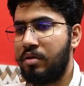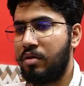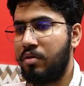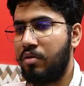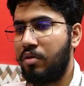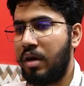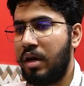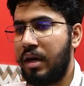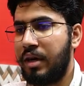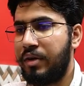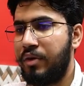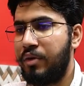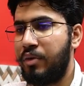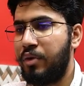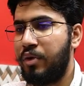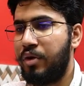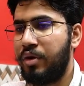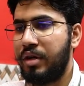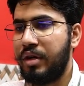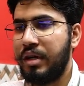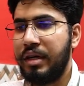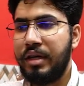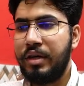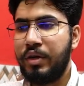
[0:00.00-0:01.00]
so I do
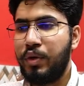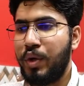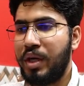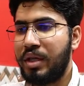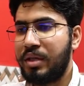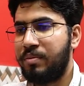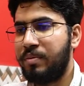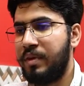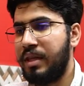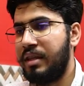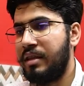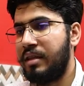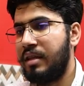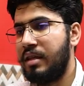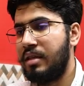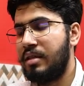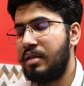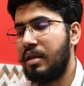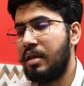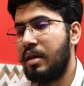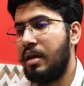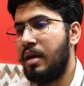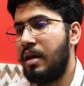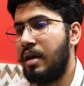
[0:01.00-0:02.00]
not need to explain
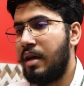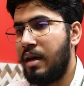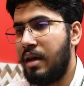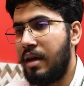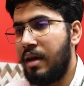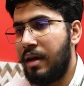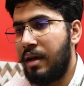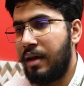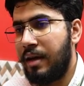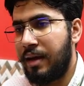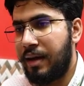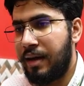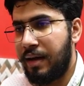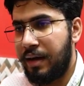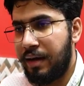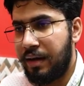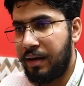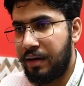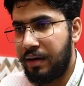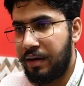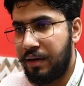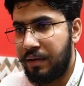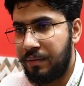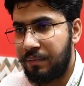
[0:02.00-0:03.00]
this. And